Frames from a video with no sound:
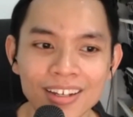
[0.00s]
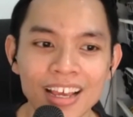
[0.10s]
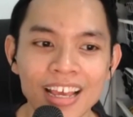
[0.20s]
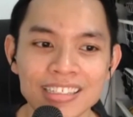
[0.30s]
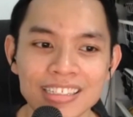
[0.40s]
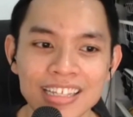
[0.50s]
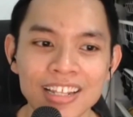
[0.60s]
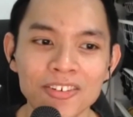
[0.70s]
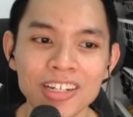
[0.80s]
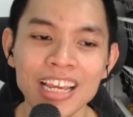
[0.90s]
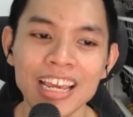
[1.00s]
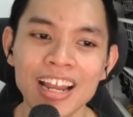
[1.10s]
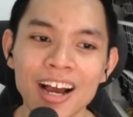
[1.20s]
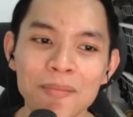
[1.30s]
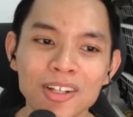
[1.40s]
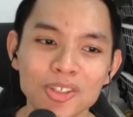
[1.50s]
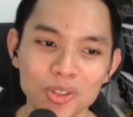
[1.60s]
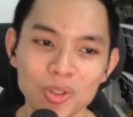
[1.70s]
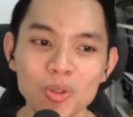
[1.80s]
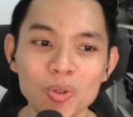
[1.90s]
as a salary and how much
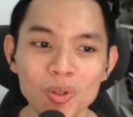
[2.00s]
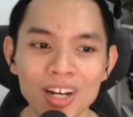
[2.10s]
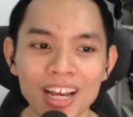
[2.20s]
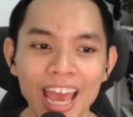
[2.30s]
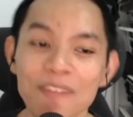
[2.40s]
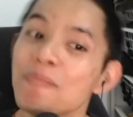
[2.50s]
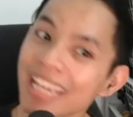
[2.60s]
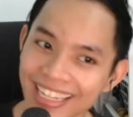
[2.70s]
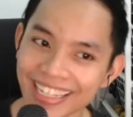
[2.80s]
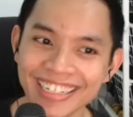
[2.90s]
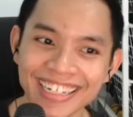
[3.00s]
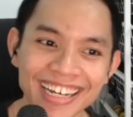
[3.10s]
you have paid